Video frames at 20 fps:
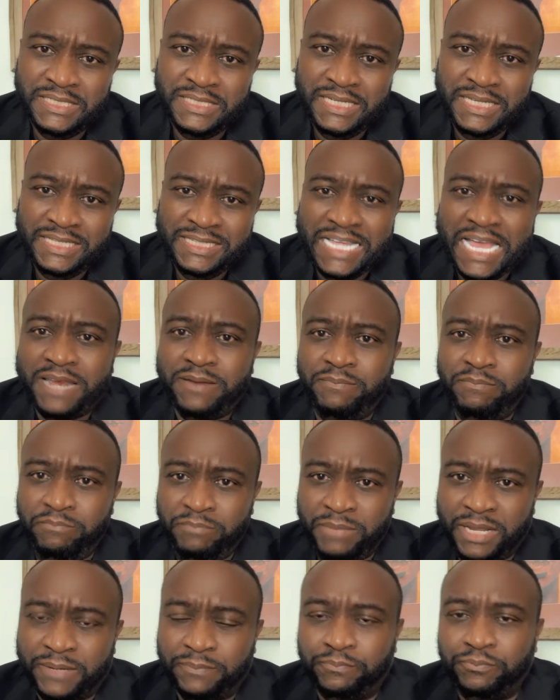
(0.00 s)
That
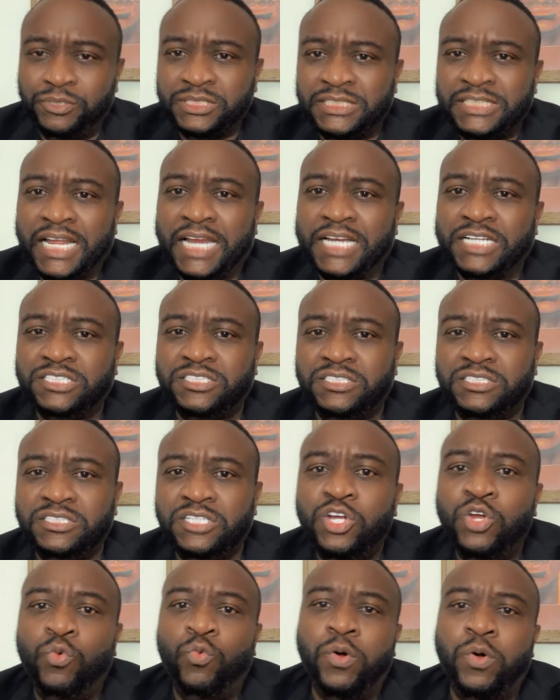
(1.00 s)
myth presents
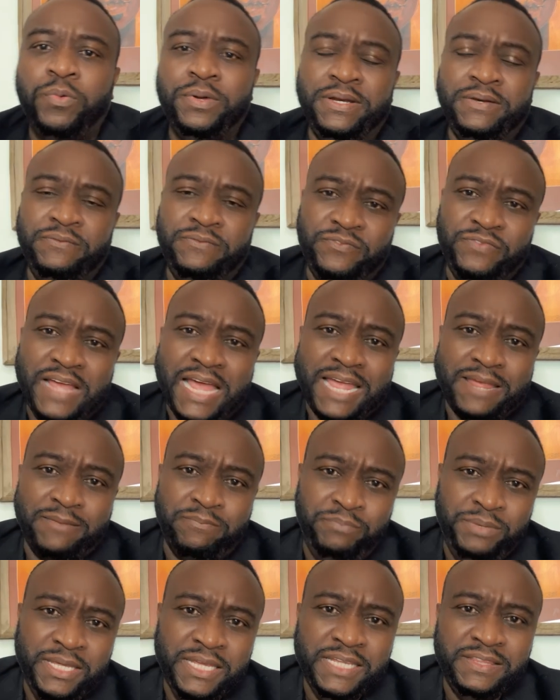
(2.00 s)
what would in
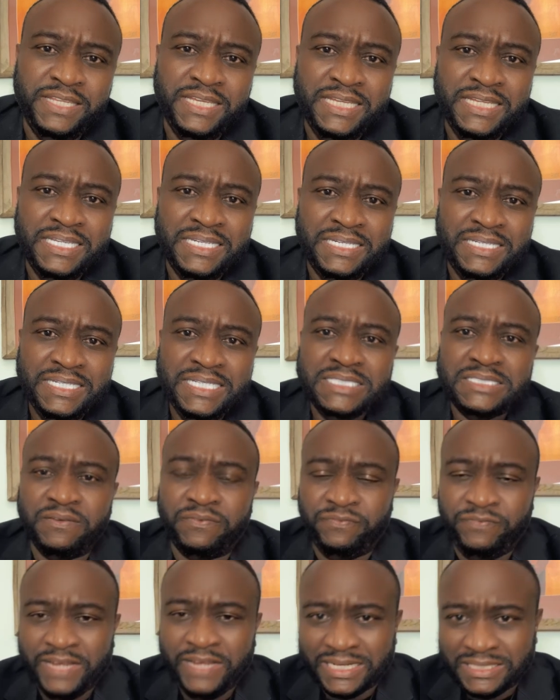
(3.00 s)
fact be the least
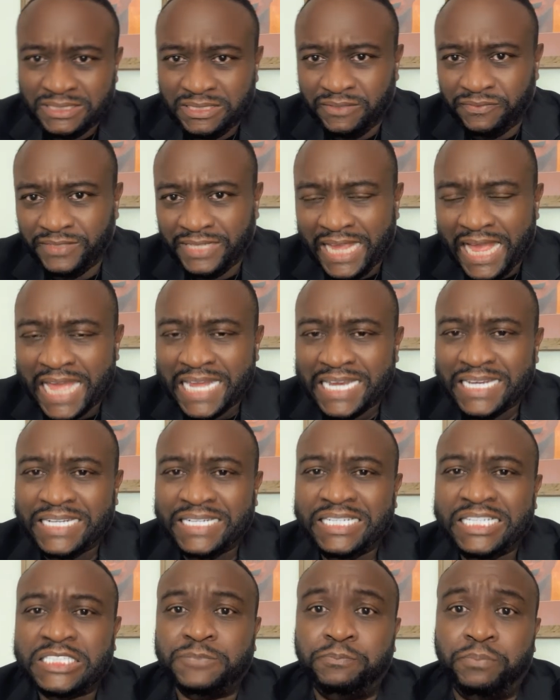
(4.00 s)
effective and
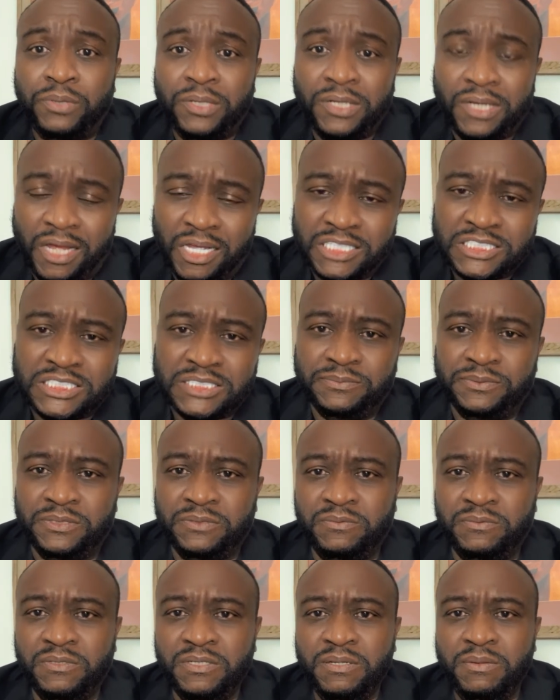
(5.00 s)
least
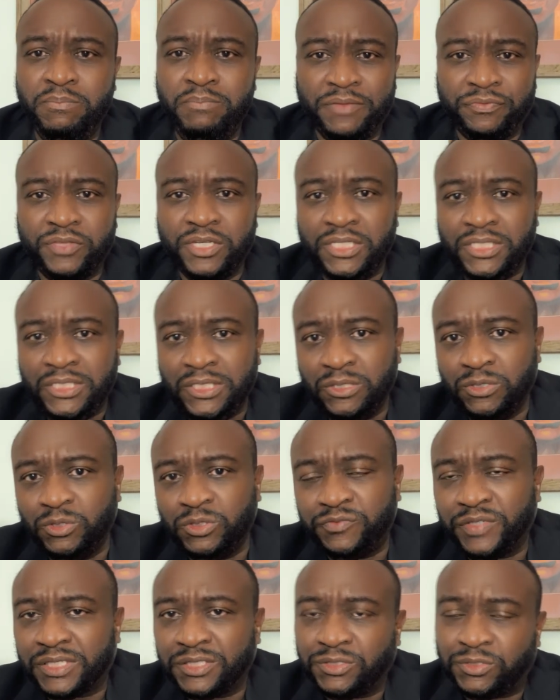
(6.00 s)
plausible method
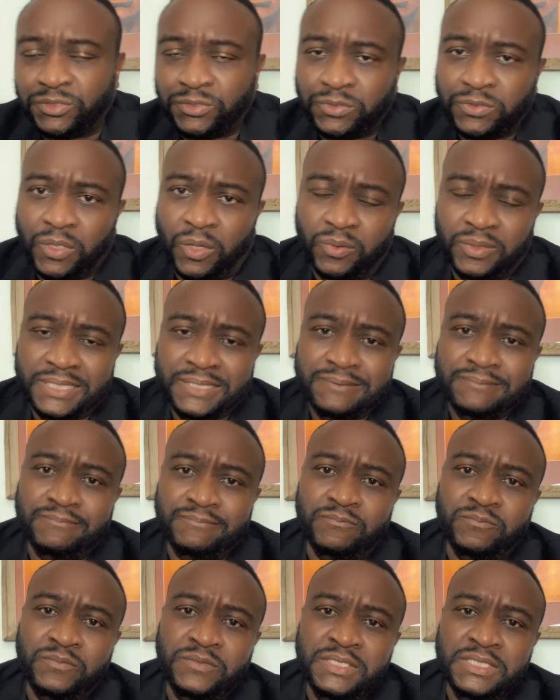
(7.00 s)
used for controlling
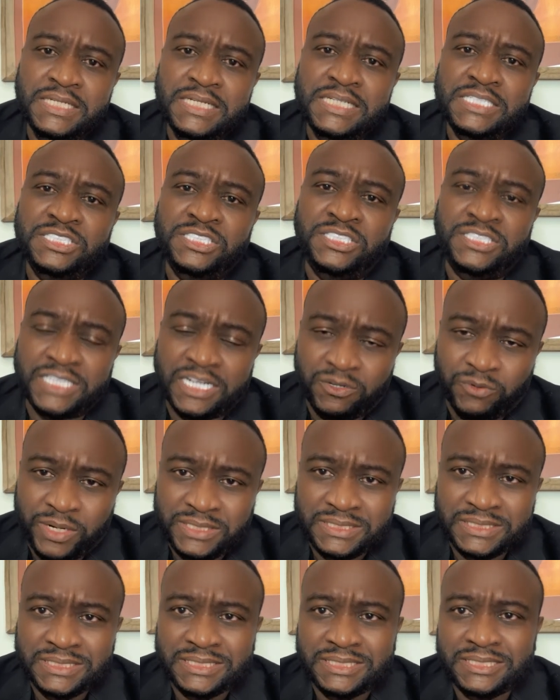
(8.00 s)

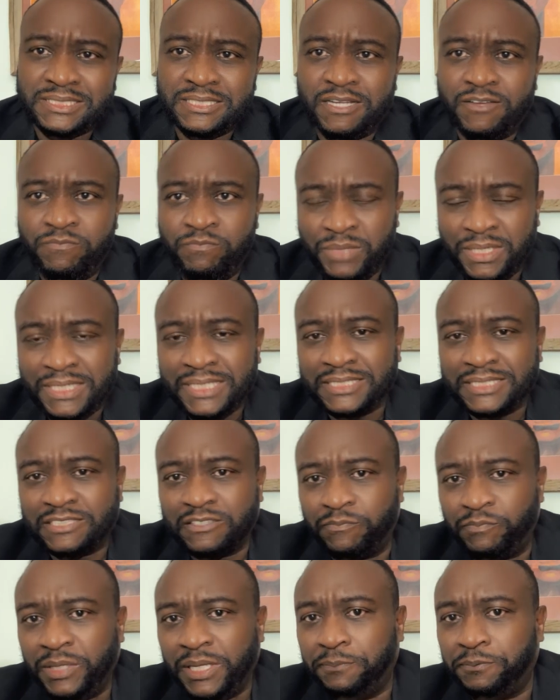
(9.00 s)
generations of millions
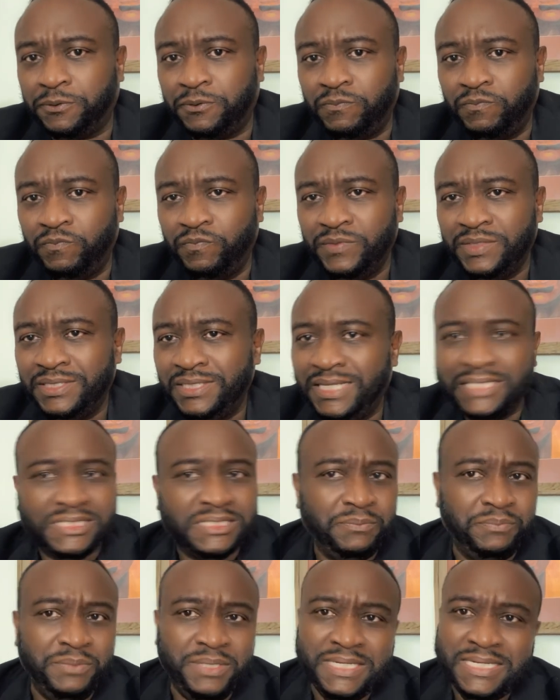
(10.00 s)
of people. It's
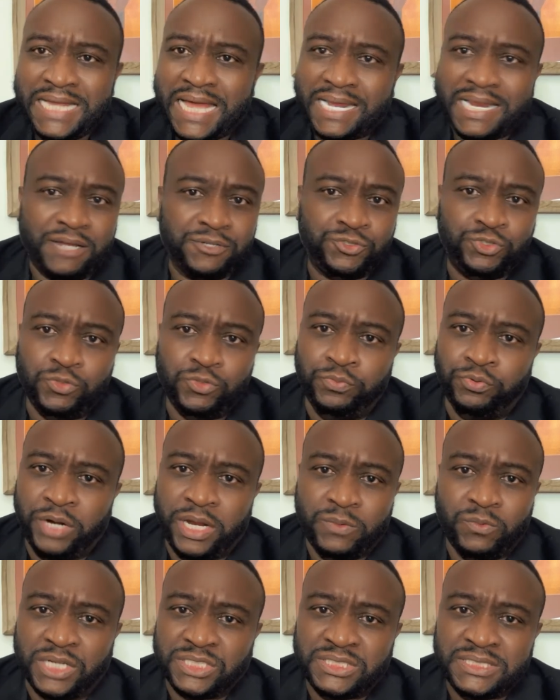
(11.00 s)
simply not how true
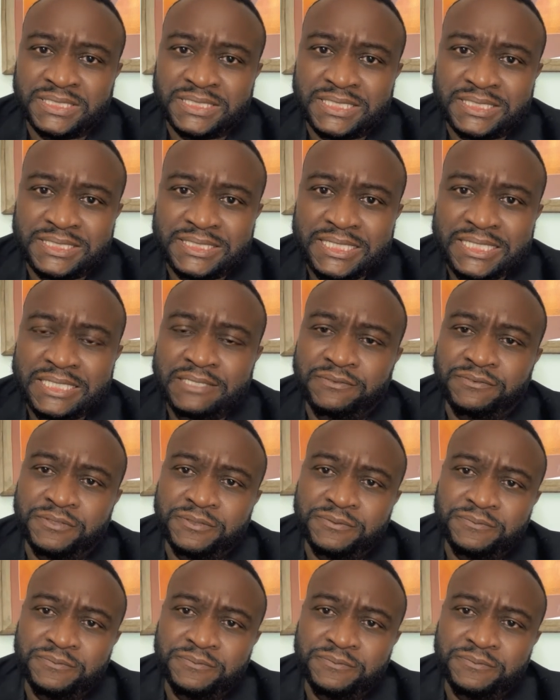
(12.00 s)
brainwashing is achieved.